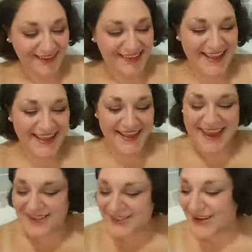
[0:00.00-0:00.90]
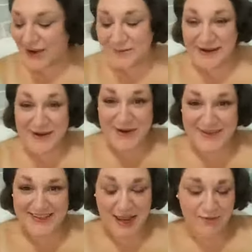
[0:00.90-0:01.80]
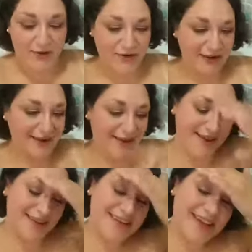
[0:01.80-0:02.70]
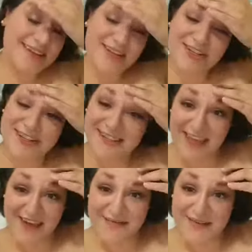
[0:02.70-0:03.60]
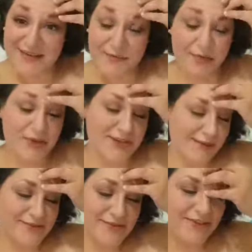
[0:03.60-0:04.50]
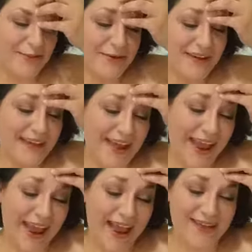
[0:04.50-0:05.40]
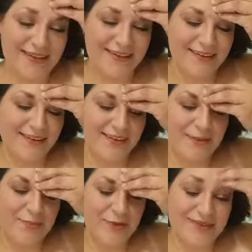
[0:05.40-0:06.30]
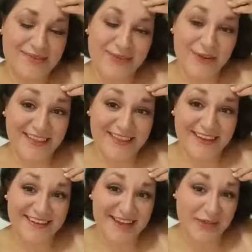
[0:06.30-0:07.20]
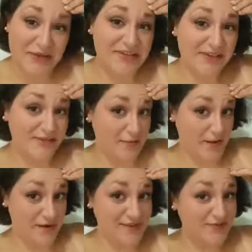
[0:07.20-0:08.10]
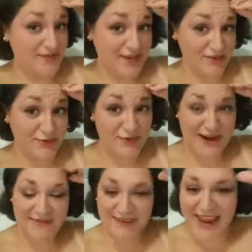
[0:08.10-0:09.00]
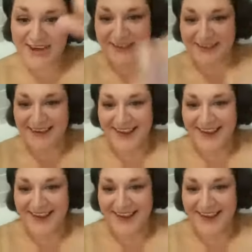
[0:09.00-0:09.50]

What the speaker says: That I actually, on my notes, I wrote taxation is theft, blowjobs for liberty, and the importance of learning the Declaration of Independence for sexual gratification.